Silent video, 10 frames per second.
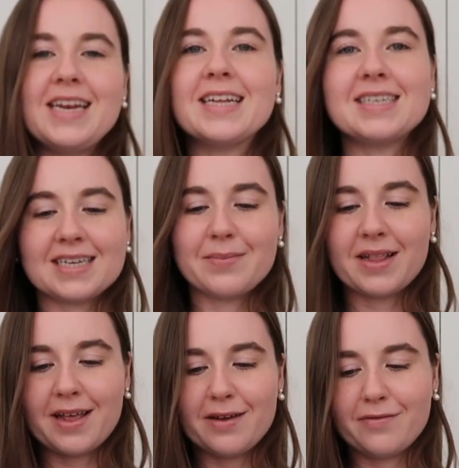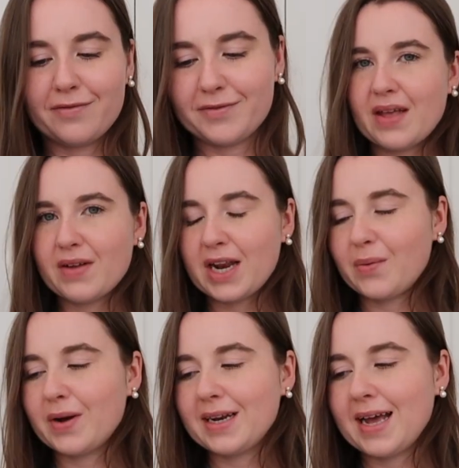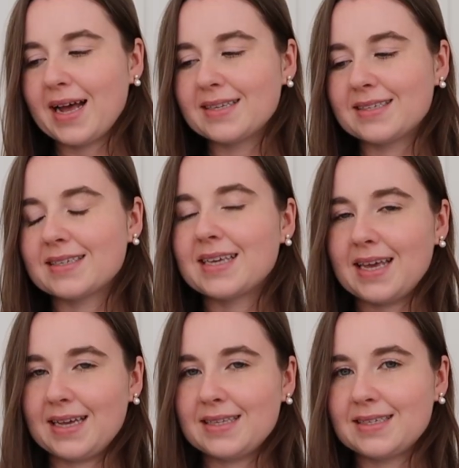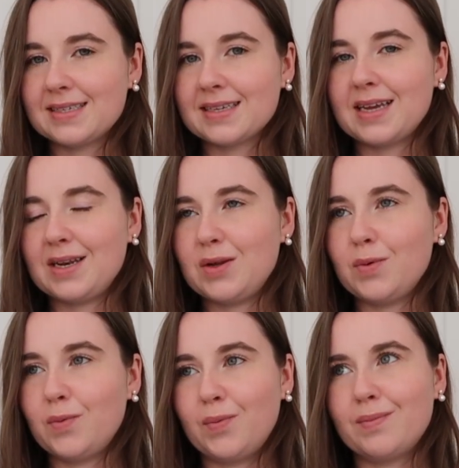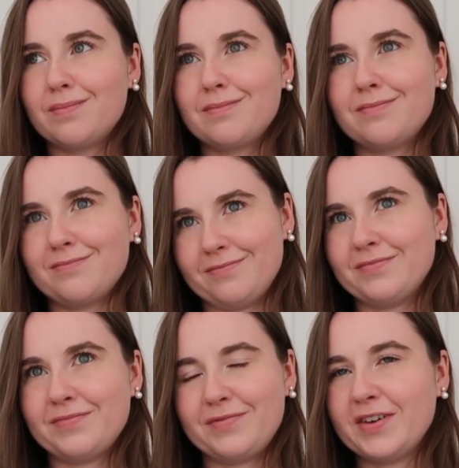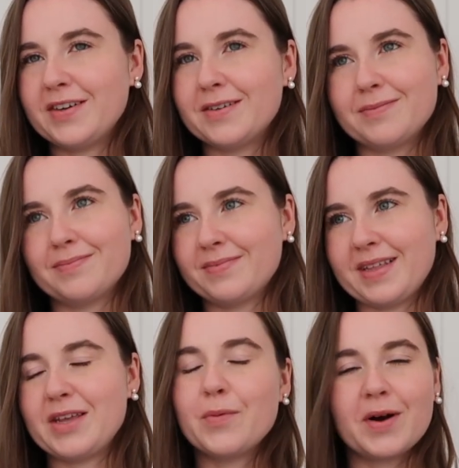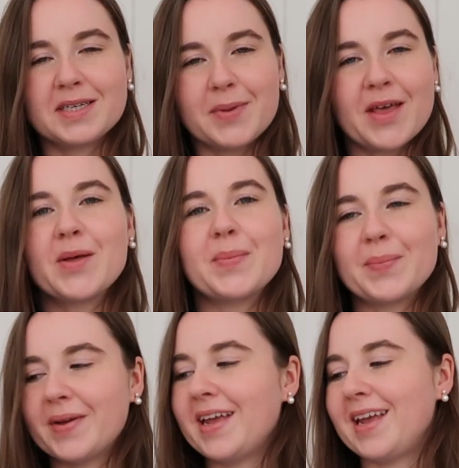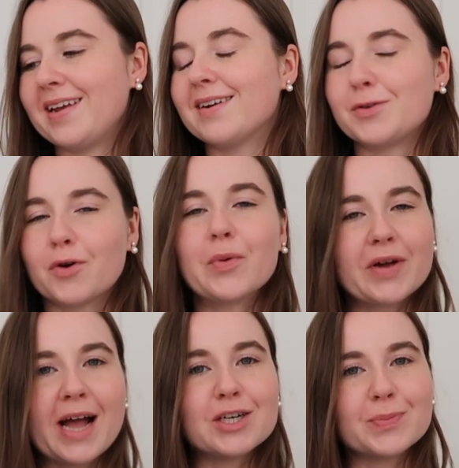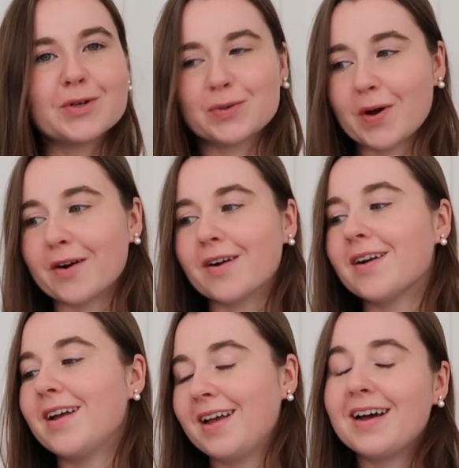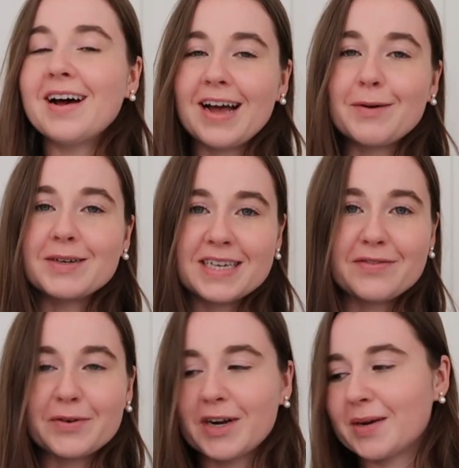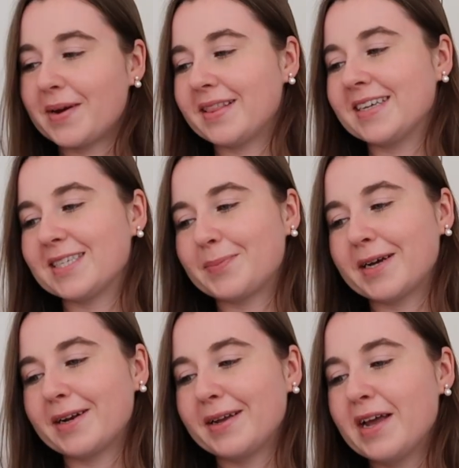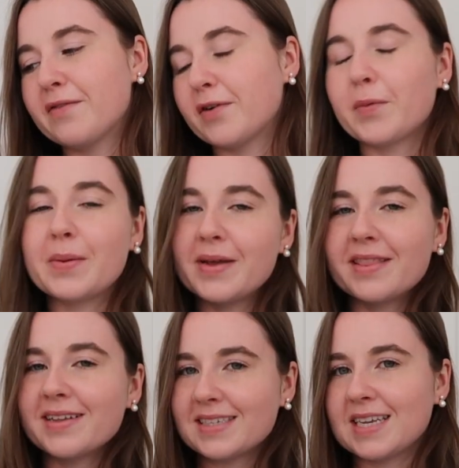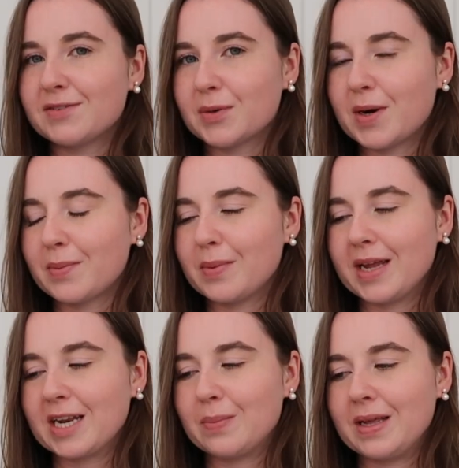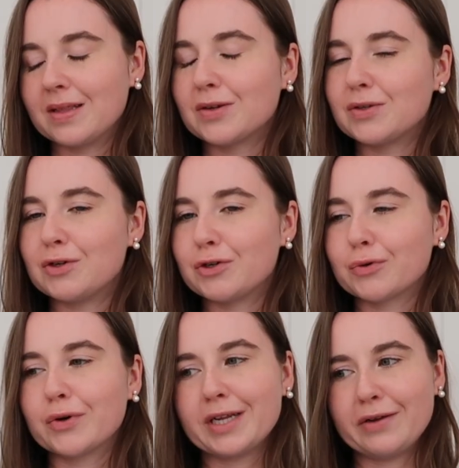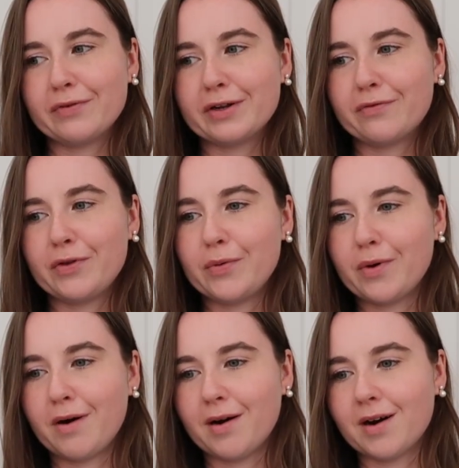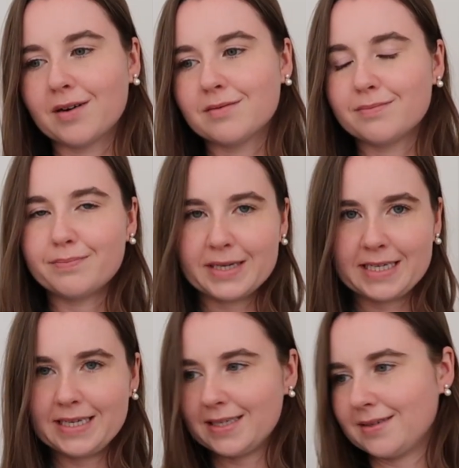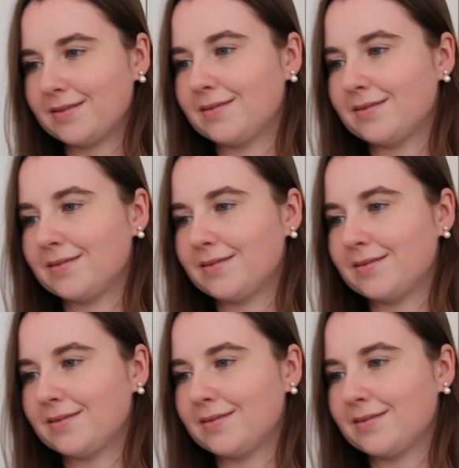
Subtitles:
it in my life. If anyone has kids and you feel that you want to buy them a adorable cashmere sweater, I would definitely recommend this. But for women, the sleeves are probably going to be a little too short, even if you are petite.